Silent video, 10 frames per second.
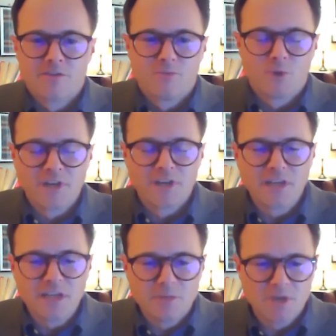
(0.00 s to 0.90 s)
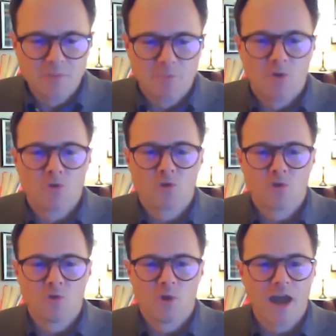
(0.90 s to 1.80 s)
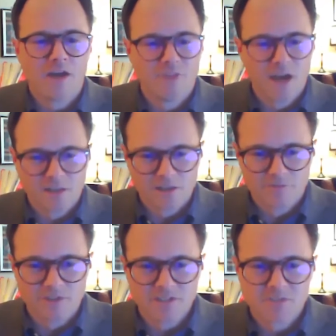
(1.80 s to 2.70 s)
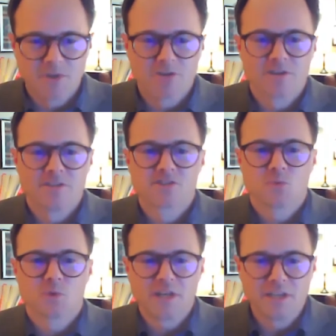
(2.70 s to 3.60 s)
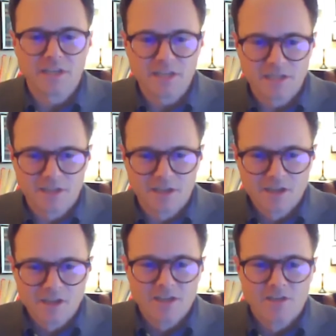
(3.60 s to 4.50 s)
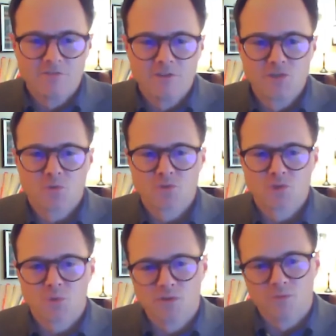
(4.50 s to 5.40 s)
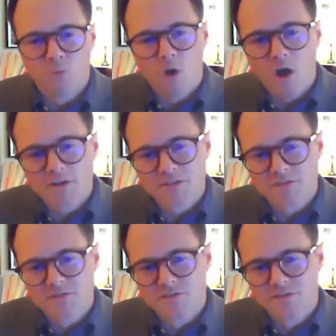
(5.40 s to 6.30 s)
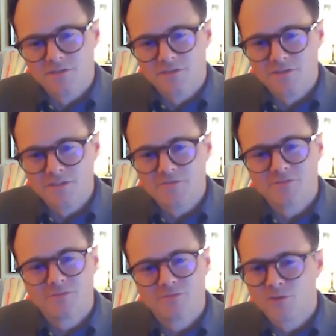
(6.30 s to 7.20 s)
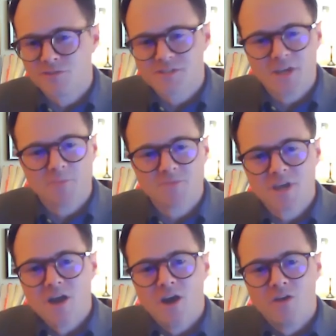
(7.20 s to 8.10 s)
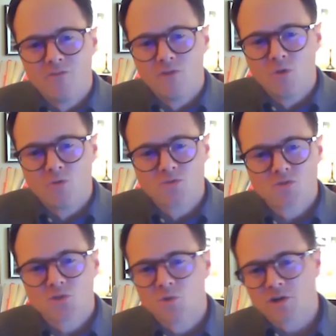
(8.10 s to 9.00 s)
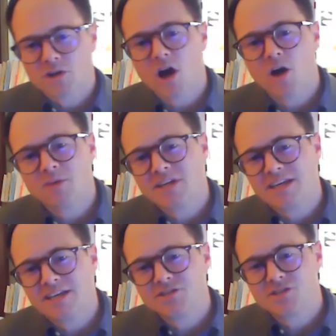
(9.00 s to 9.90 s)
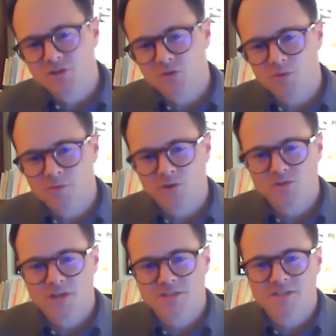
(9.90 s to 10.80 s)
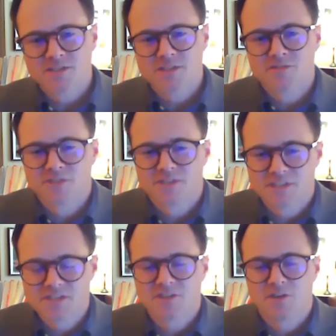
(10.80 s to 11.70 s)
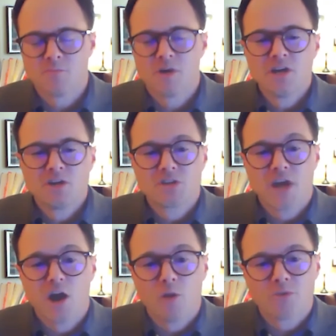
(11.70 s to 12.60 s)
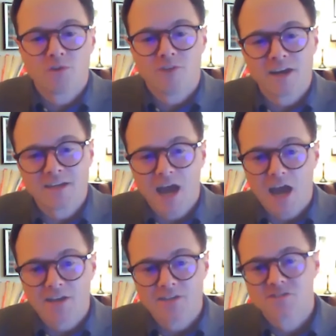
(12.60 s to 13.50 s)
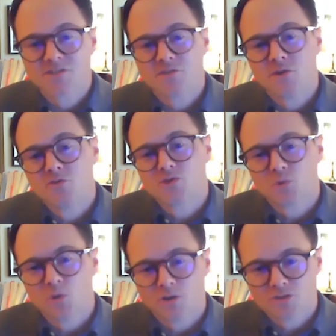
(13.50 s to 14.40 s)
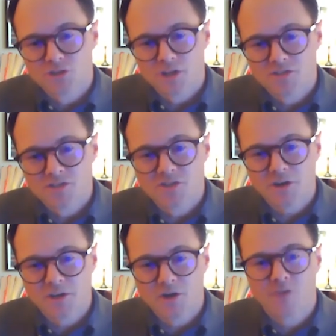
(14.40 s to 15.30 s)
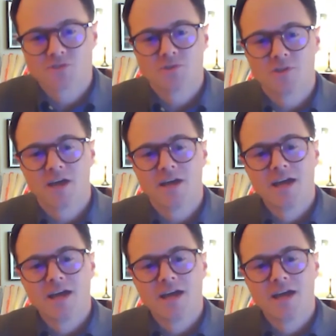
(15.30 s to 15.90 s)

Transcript: We need people who have that lived experience. We need individuals who have walked in the footsteps of those who are coming into the criminal justice system to help provide guidance to those who are just starting off so that